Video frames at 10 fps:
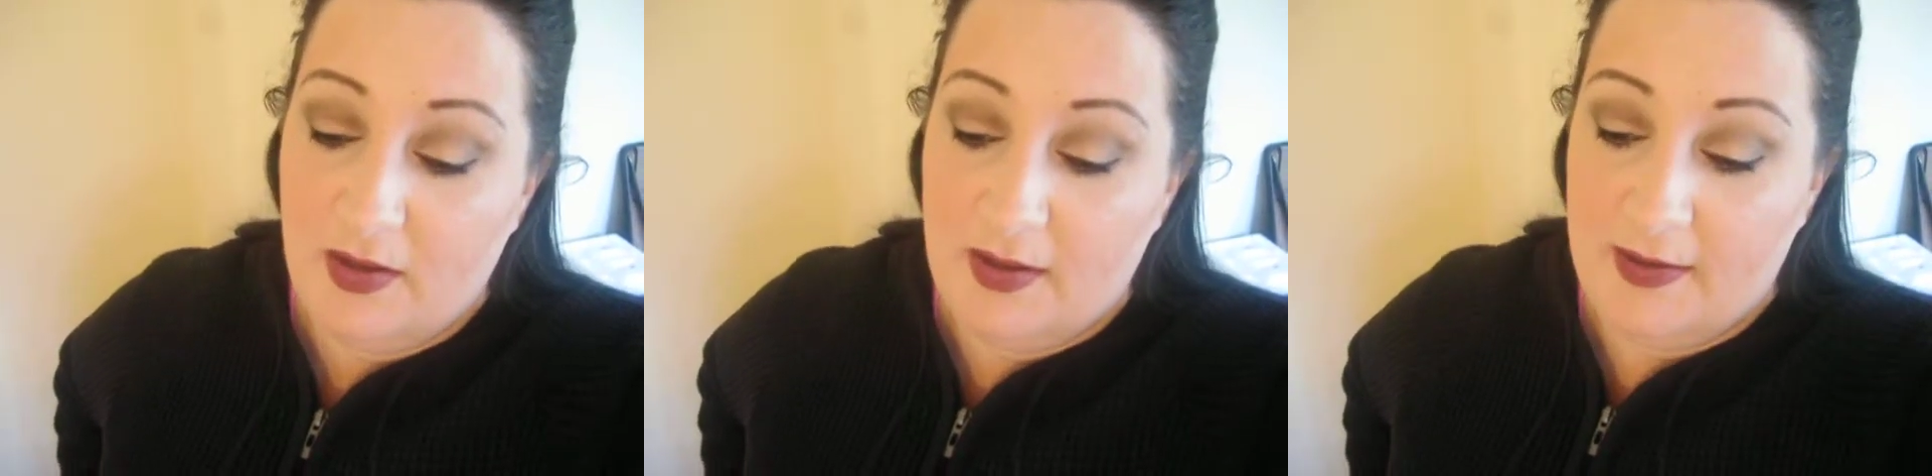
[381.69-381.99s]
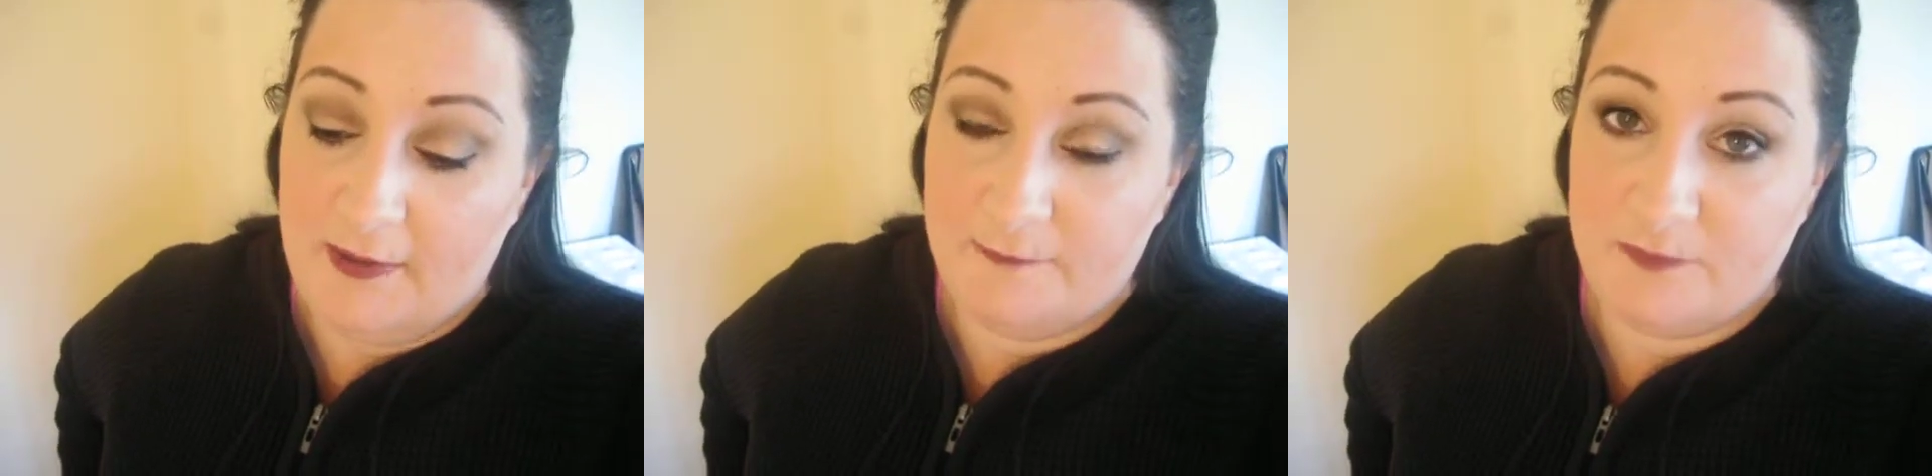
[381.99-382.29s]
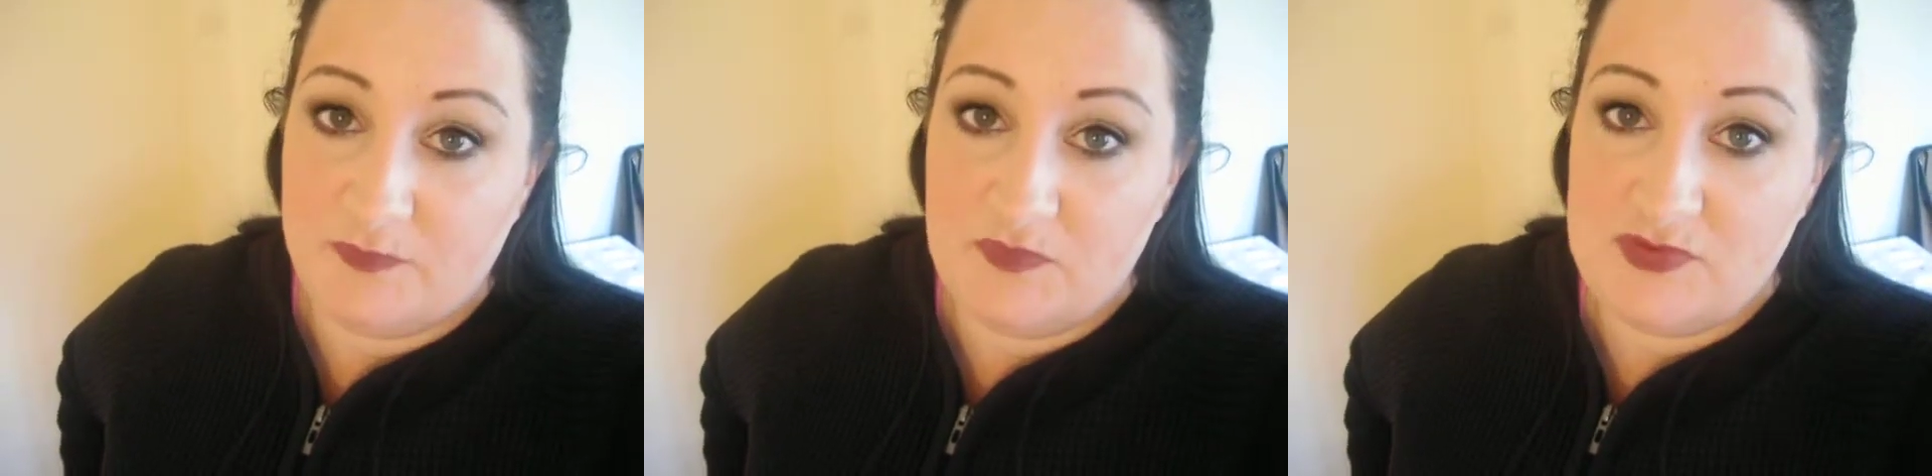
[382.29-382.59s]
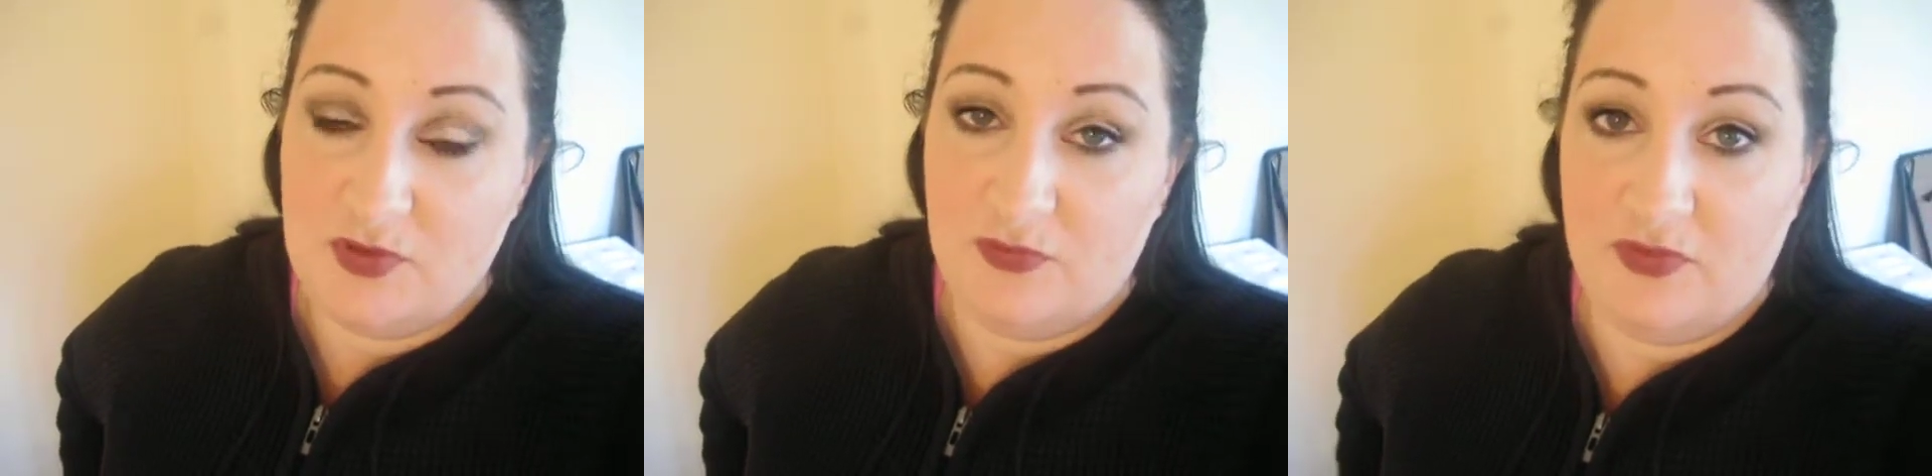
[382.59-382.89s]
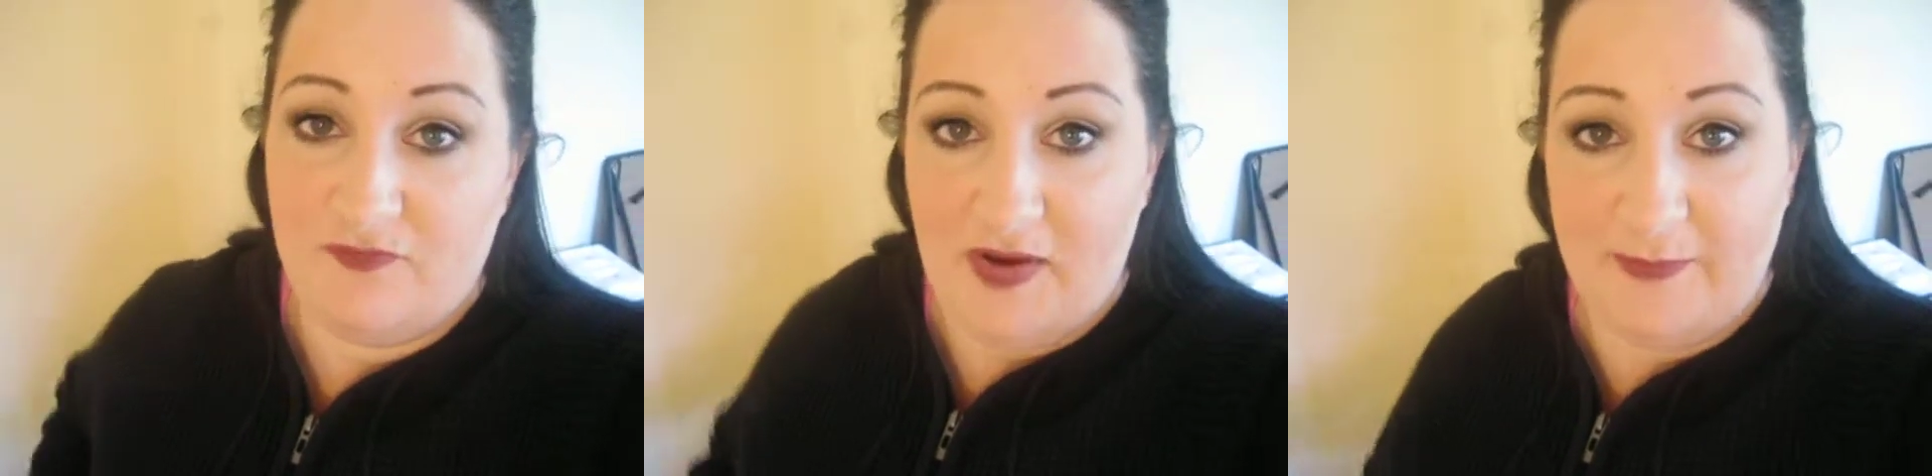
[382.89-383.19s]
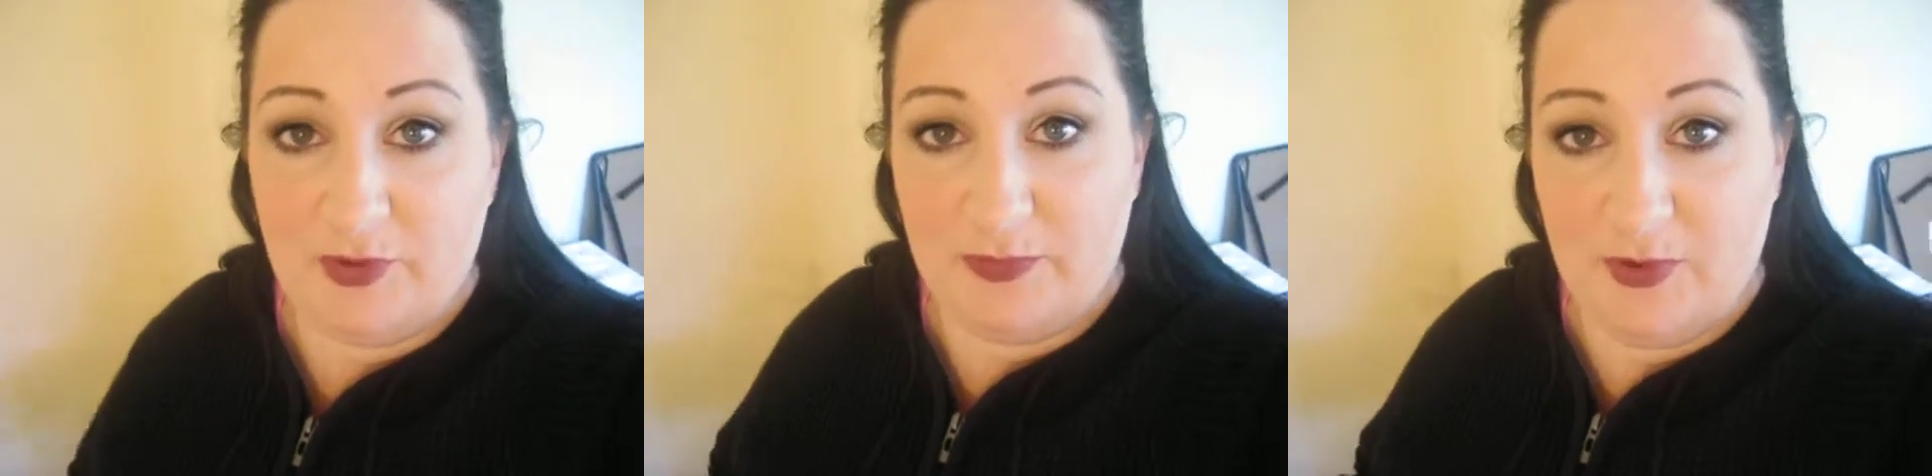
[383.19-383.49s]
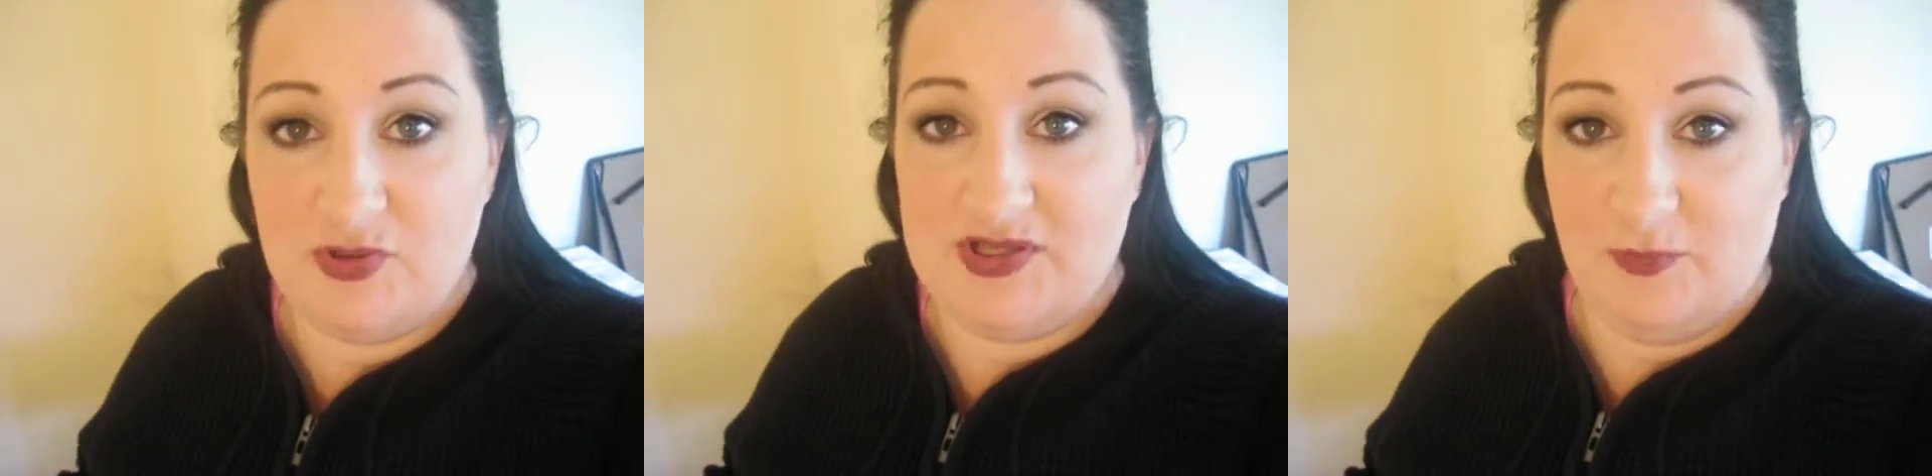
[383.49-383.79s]
Um, so the fiber and the
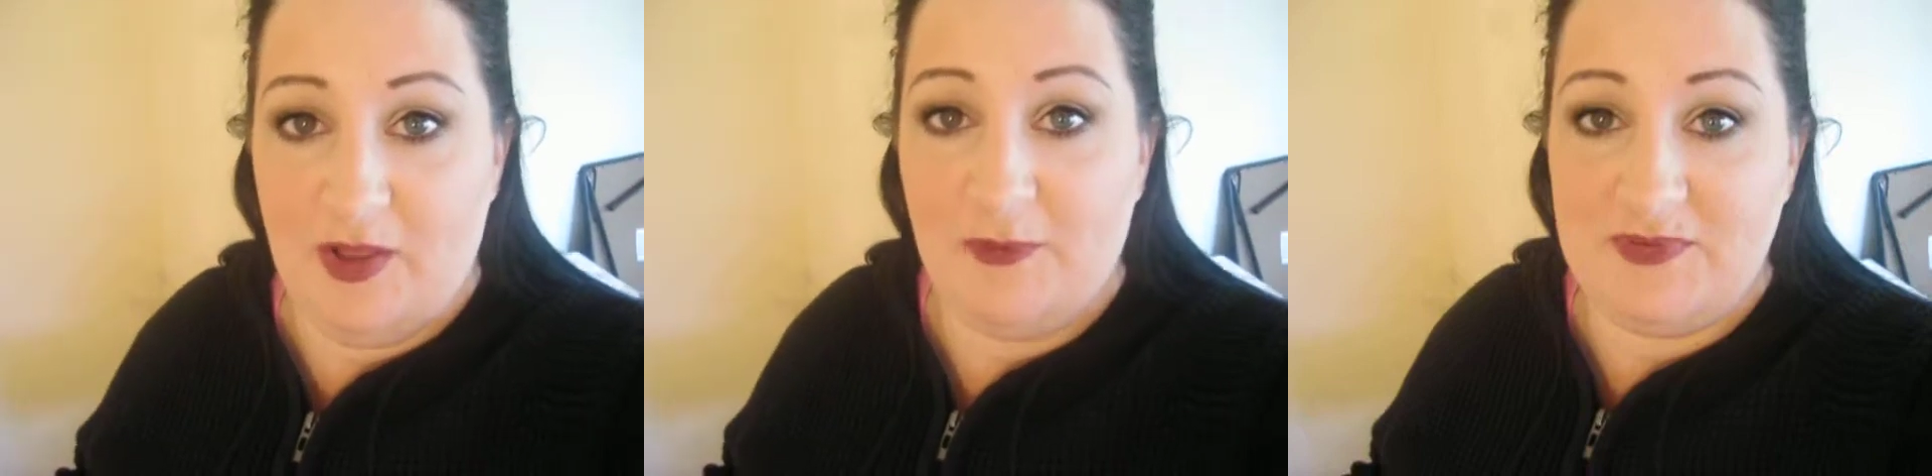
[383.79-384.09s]
protein will help